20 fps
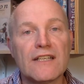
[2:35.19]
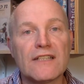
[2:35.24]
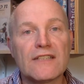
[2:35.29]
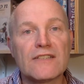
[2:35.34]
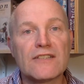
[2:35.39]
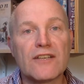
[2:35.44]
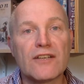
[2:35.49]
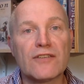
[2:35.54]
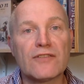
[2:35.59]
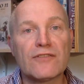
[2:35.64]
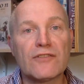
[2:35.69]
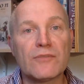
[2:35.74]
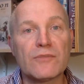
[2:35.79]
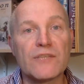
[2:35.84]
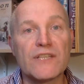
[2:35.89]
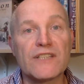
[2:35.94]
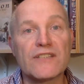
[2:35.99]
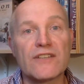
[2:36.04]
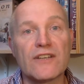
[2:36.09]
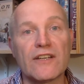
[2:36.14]
So from
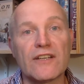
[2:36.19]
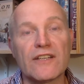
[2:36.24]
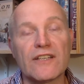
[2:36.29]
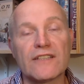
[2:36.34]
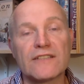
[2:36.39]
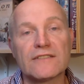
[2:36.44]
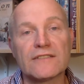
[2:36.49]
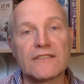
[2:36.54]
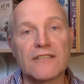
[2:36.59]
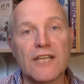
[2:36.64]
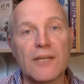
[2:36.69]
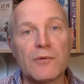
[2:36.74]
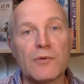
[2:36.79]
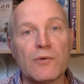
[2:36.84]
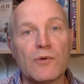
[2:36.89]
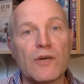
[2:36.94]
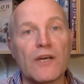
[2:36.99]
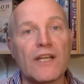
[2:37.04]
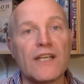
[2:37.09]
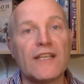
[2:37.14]
this, I then came
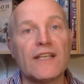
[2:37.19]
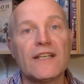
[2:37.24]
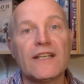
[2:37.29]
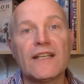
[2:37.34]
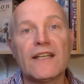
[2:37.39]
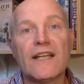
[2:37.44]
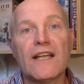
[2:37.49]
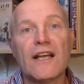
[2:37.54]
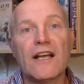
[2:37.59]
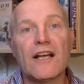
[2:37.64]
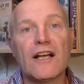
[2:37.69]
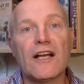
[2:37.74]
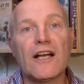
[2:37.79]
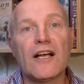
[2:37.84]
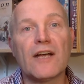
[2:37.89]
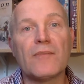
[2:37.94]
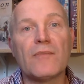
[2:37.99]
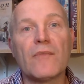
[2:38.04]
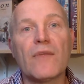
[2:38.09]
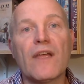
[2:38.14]
away
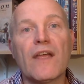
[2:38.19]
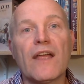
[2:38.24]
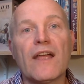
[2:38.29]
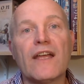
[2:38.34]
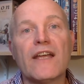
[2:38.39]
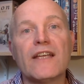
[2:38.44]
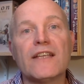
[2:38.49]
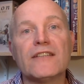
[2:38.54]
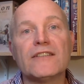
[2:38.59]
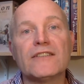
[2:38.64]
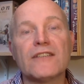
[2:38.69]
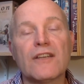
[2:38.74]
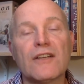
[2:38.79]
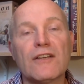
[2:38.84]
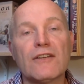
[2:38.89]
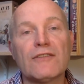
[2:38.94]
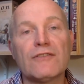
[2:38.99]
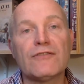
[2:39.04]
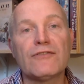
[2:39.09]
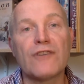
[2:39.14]
and
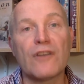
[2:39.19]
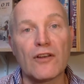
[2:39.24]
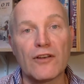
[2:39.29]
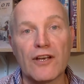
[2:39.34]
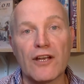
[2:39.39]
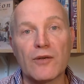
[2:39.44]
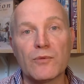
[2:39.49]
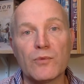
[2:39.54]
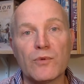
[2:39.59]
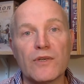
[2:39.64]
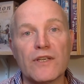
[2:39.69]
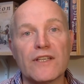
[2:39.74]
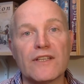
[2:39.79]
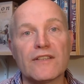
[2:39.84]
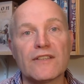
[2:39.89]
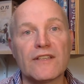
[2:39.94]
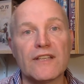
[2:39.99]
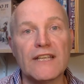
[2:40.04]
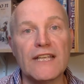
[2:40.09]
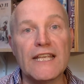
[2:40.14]
followed up
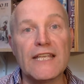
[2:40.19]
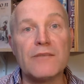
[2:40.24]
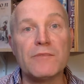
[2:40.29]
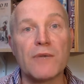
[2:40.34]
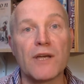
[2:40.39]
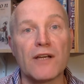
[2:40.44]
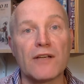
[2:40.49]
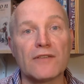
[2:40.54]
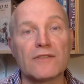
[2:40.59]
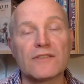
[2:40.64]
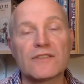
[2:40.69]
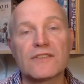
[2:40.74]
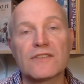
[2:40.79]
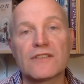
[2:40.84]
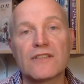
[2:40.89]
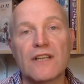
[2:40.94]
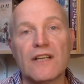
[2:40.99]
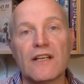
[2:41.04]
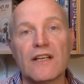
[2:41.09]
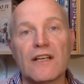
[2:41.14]
with emails